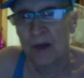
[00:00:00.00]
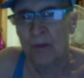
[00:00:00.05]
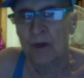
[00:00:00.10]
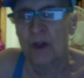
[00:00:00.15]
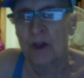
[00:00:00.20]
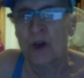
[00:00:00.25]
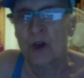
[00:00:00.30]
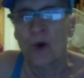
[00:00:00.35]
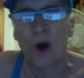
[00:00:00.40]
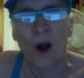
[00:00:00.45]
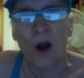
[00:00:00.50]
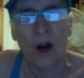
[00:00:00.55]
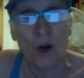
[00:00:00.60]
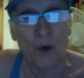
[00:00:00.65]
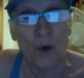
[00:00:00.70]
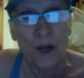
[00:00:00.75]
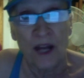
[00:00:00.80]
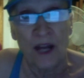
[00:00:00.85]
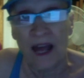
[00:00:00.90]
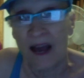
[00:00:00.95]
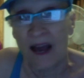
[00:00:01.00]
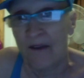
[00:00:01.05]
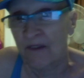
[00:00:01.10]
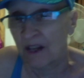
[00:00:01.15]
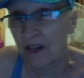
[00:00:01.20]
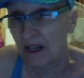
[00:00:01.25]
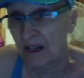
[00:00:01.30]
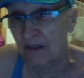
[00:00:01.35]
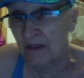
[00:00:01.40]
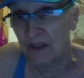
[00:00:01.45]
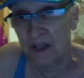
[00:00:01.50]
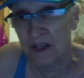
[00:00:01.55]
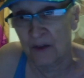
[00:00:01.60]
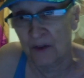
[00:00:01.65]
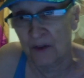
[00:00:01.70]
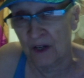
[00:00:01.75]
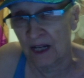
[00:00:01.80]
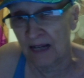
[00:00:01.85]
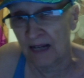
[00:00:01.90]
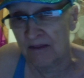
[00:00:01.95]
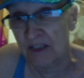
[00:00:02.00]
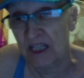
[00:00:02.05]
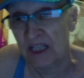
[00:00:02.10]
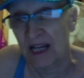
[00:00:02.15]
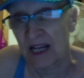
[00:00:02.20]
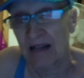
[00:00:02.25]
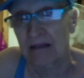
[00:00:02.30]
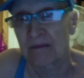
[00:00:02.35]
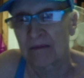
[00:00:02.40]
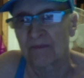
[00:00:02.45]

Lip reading: But you are going to have to live a different lifestyle